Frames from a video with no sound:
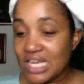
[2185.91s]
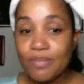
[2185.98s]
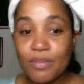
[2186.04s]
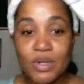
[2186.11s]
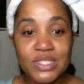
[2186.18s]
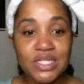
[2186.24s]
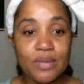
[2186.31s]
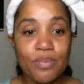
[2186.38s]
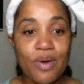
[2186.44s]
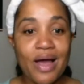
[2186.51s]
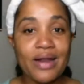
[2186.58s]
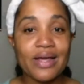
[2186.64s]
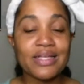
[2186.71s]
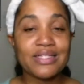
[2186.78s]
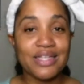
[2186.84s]
most of the
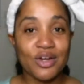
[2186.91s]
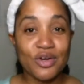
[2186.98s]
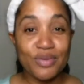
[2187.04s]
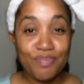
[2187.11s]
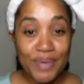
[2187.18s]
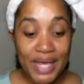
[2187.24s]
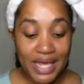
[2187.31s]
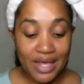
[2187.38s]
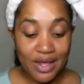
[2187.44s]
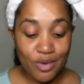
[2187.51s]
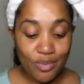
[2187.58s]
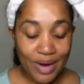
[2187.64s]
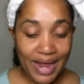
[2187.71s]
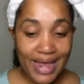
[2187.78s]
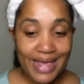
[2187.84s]
products, they're pink,
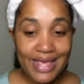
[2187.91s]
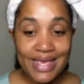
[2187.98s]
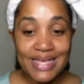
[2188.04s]
right?